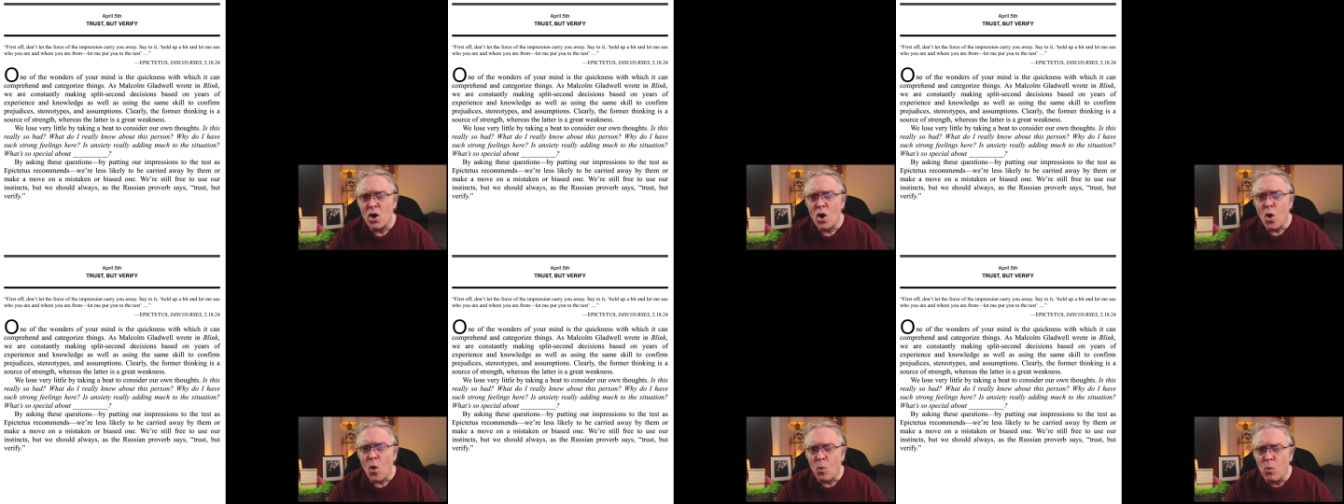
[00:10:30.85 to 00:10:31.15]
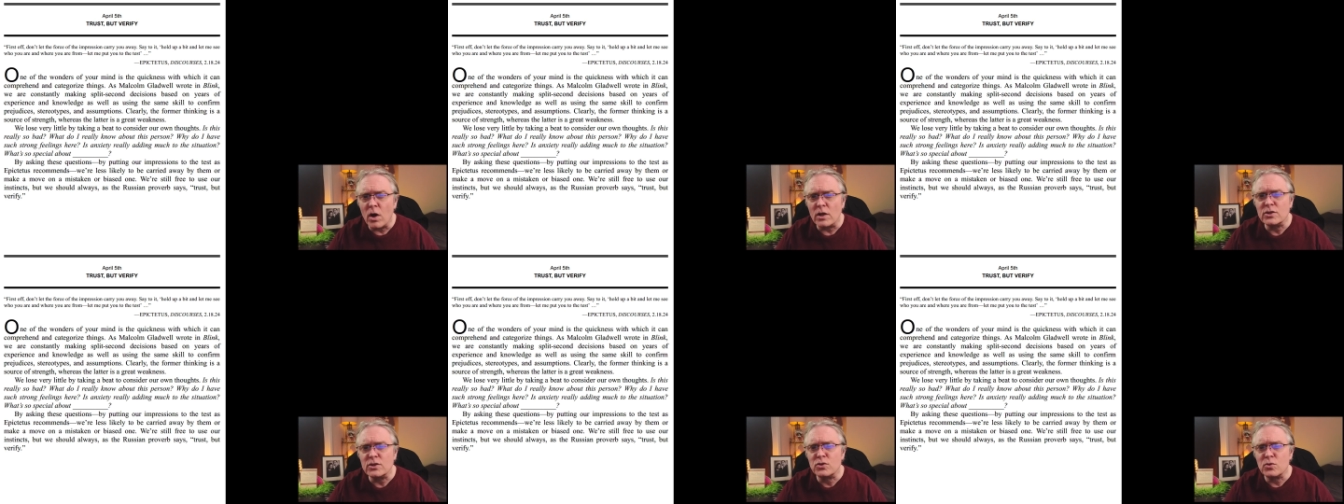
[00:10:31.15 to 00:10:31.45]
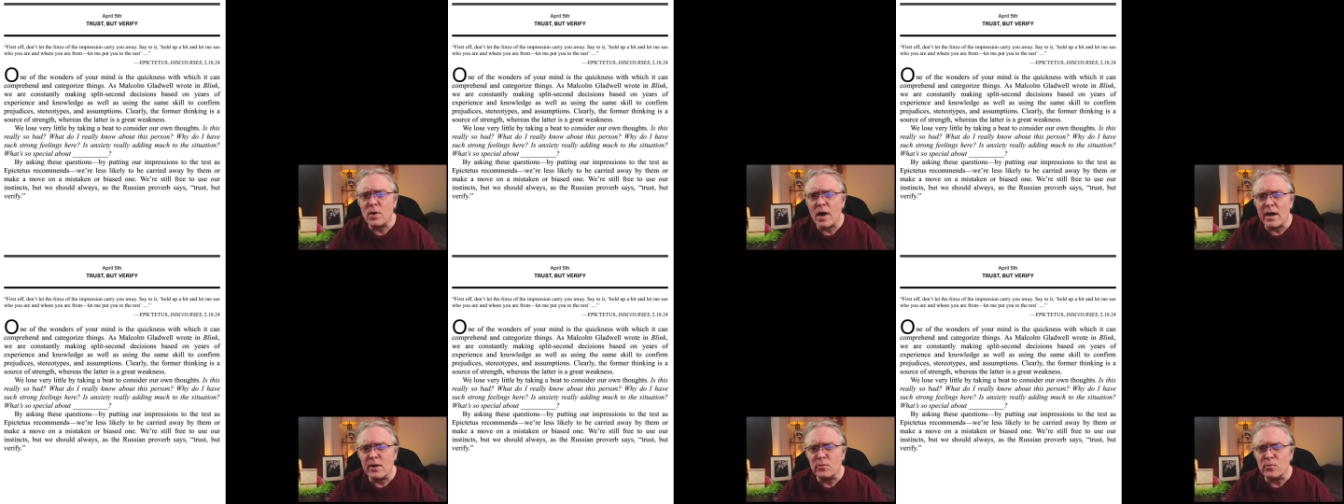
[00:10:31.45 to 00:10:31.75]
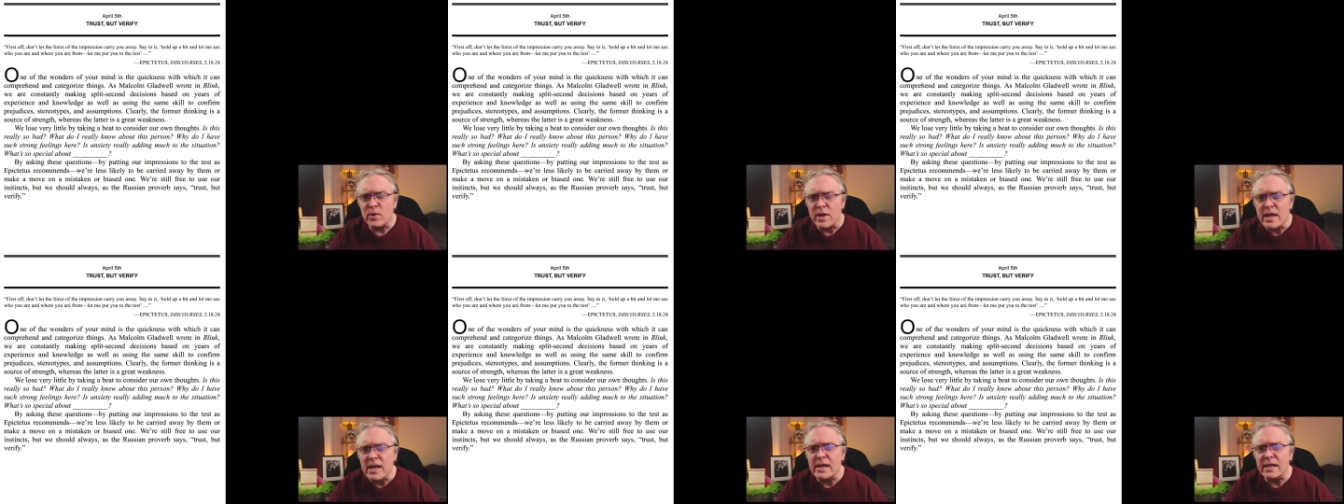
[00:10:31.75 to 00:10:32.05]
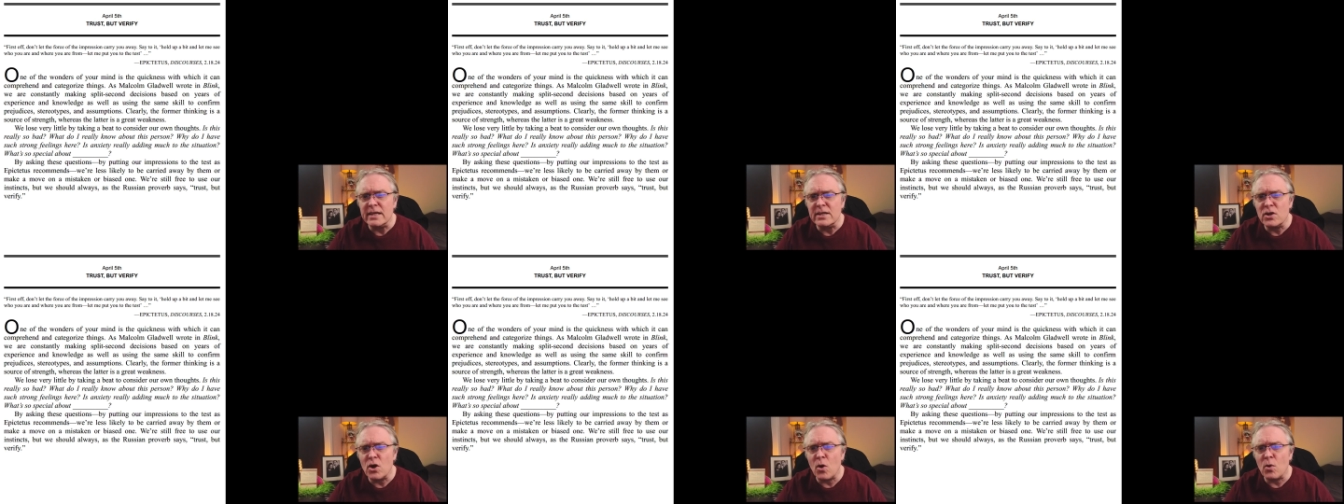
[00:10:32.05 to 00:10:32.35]
What do I
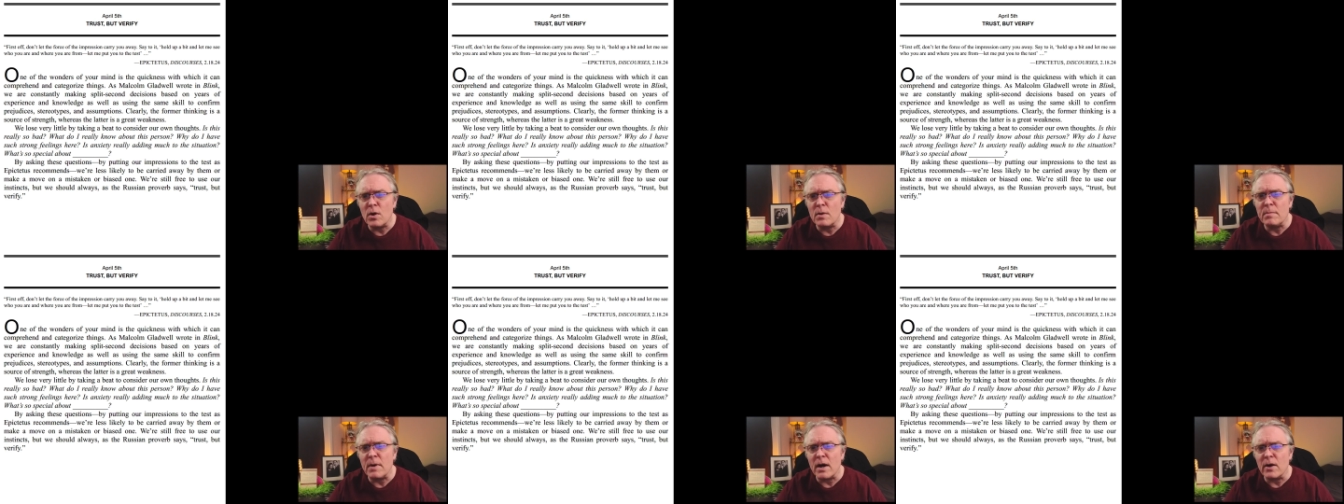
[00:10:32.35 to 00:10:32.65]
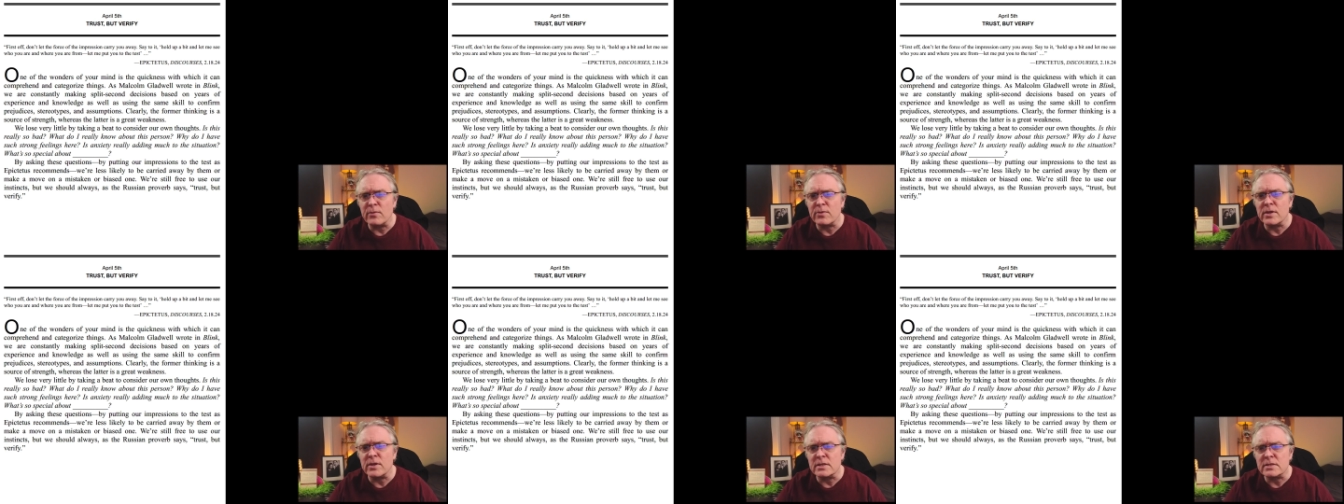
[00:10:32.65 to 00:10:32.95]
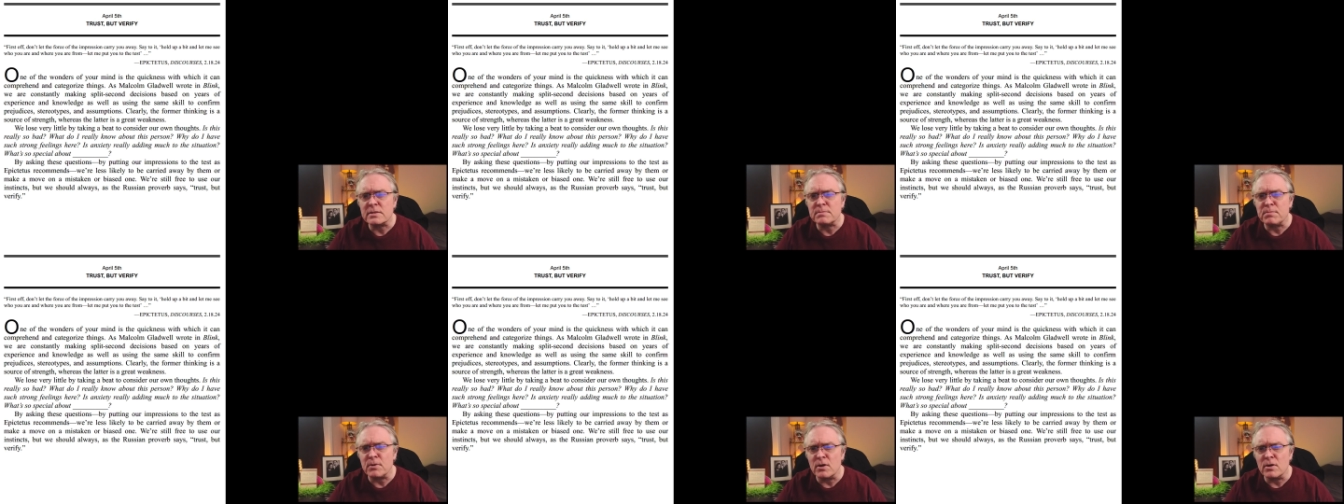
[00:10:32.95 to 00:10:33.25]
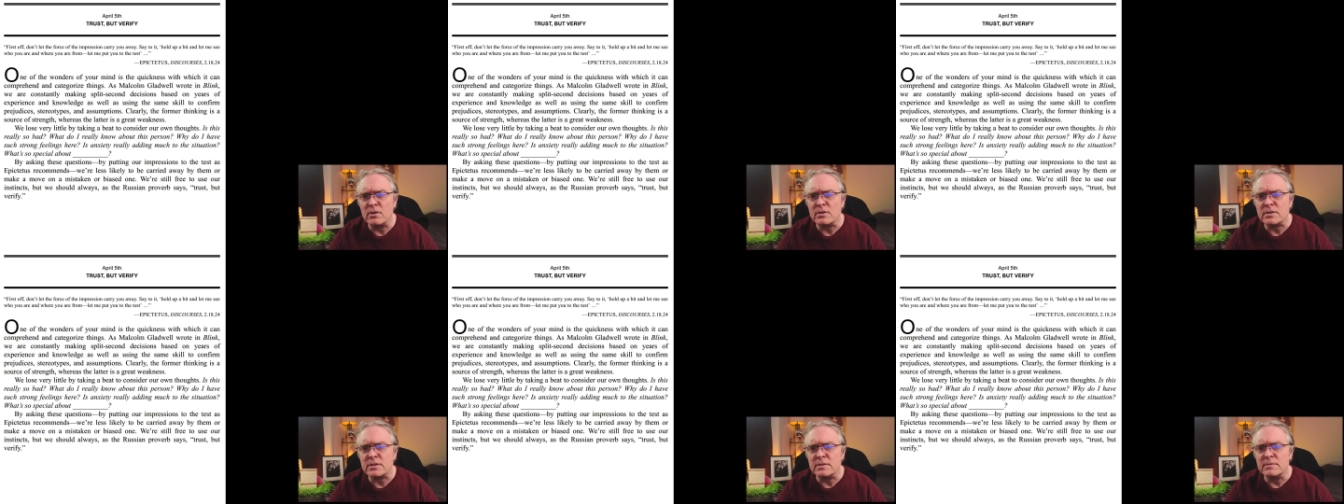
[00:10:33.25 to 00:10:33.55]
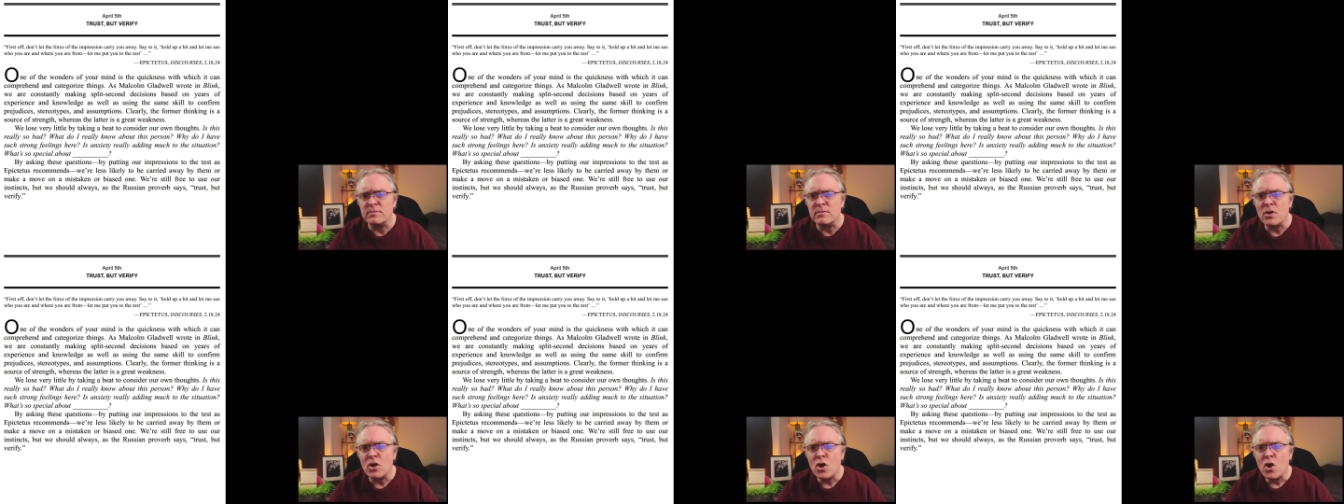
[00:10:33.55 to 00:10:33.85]
really know about this
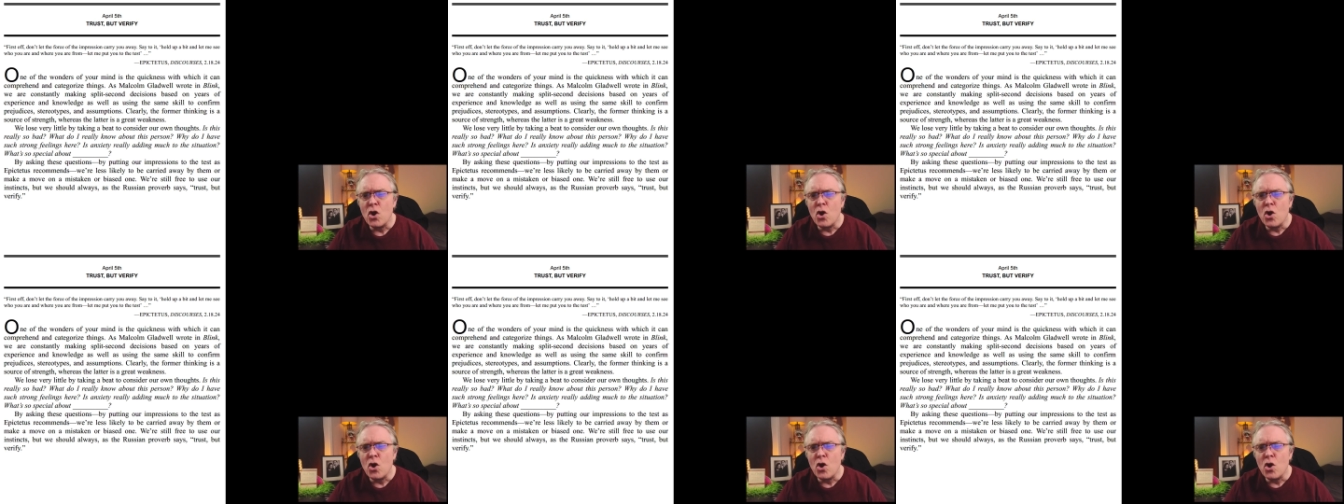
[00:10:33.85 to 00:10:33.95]
person?